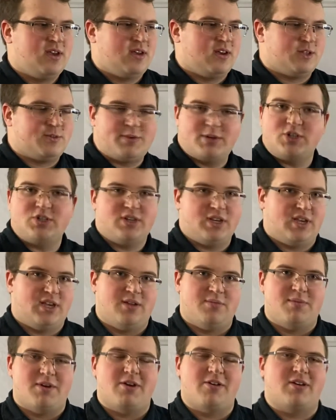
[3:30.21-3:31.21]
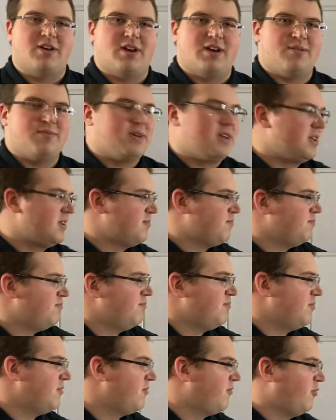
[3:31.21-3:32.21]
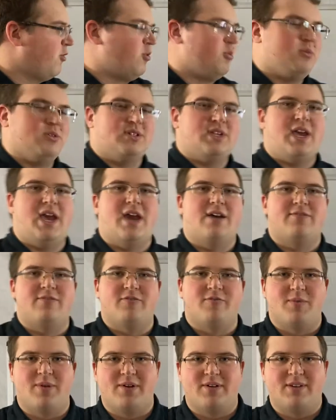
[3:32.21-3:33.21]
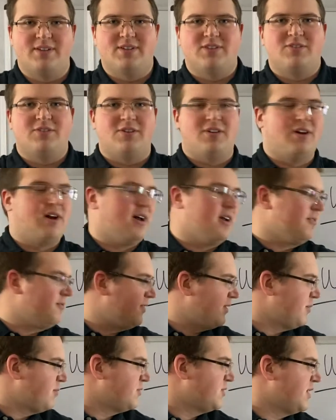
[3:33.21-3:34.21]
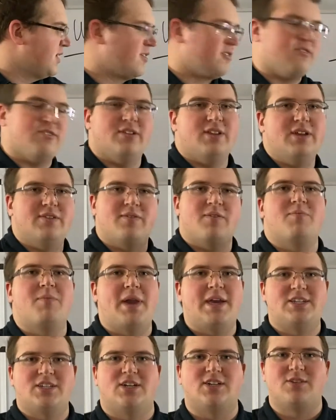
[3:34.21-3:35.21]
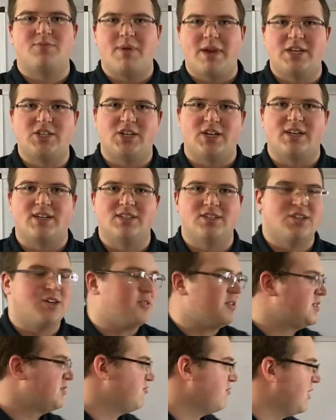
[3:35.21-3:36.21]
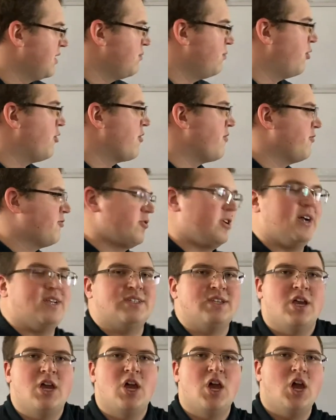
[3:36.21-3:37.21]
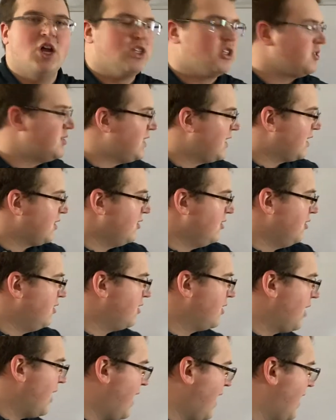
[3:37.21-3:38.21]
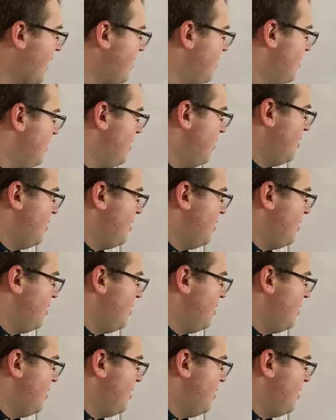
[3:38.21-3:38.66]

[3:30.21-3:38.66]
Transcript: especially in America, I mean, almost half of Americans, 50% are living paycheck to paycheck, and so it's really important for us to take a look at